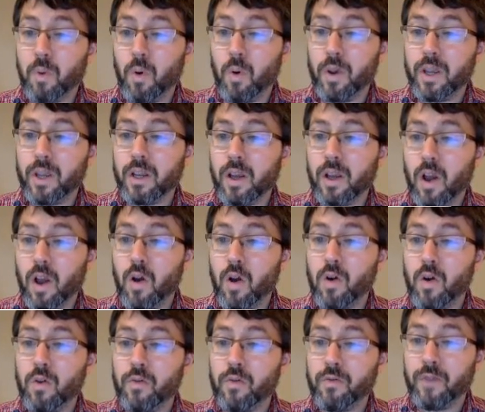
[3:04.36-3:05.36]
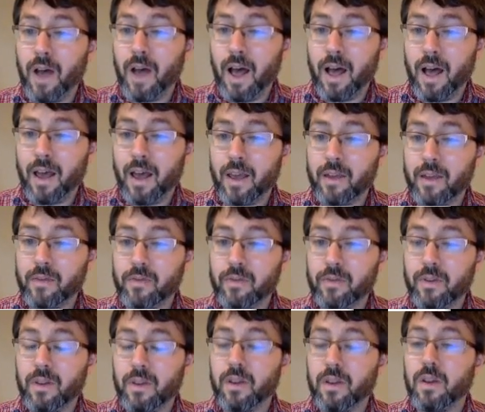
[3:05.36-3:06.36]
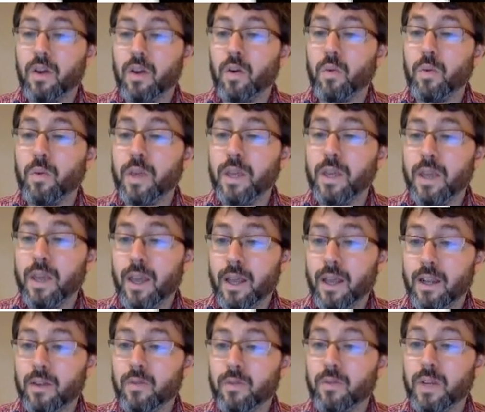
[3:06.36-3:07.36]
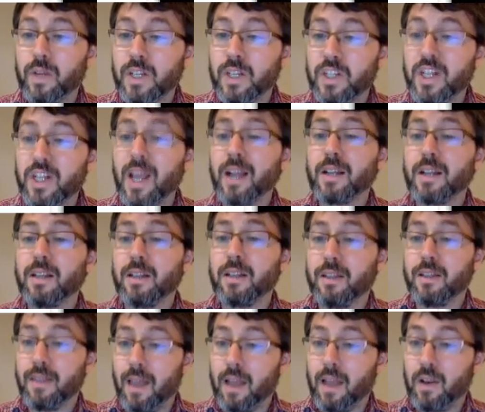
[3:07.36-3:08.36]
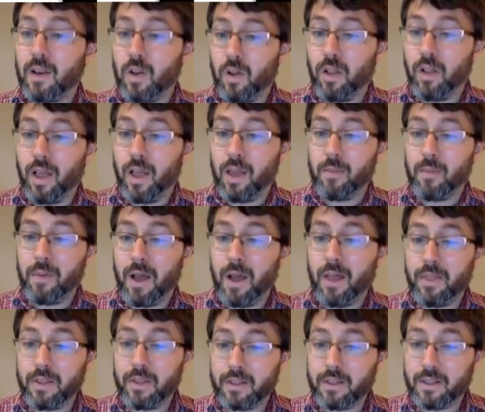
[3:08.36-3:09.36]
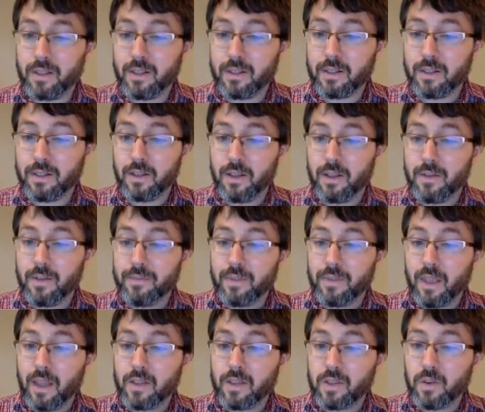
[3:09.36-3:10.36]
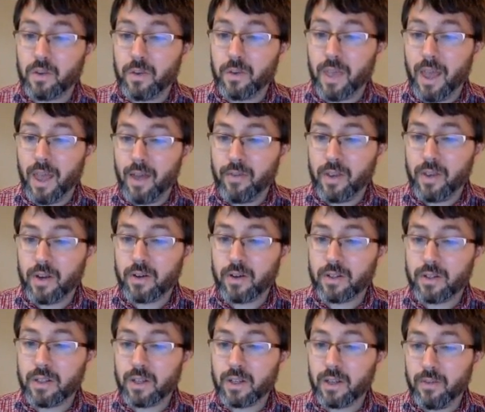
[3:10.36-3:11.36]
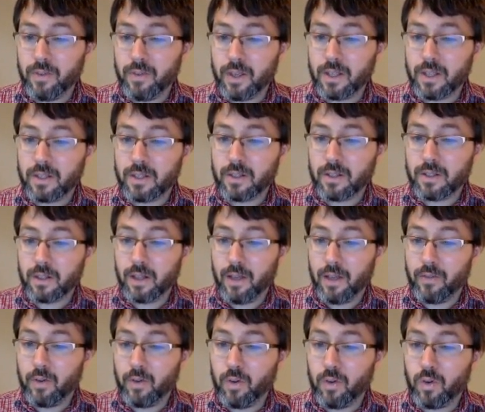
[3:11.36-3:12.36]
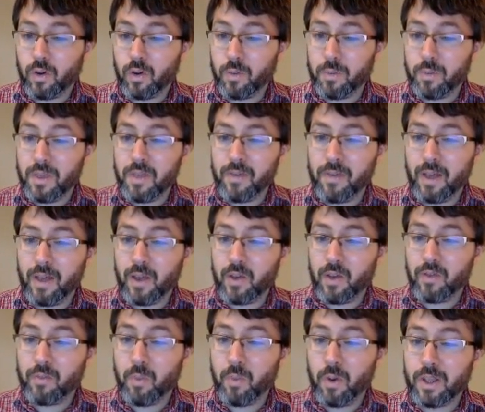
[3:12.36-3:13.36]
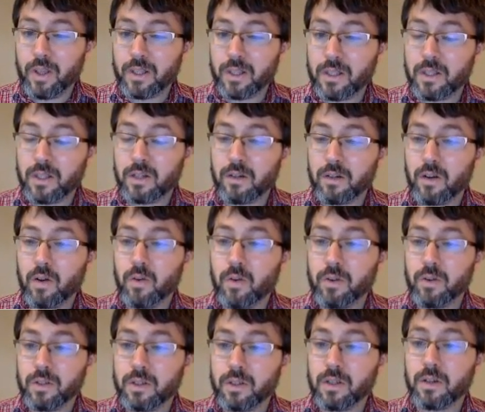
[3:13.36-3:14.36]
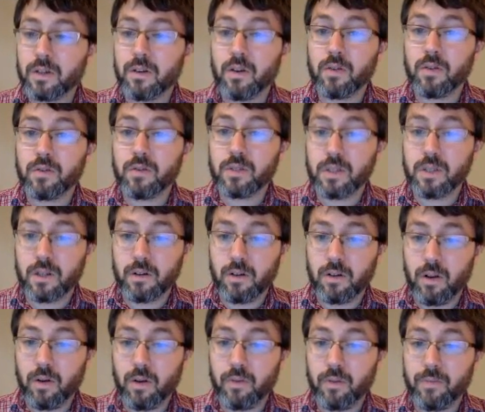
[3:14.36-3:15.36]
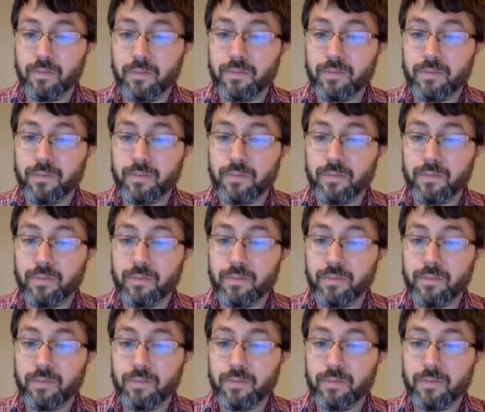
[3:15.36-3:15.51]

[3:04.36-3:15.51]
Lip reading: 0.05, we can reject that null hypothesis. And so we have here a significance level, or a p-value of 0.000,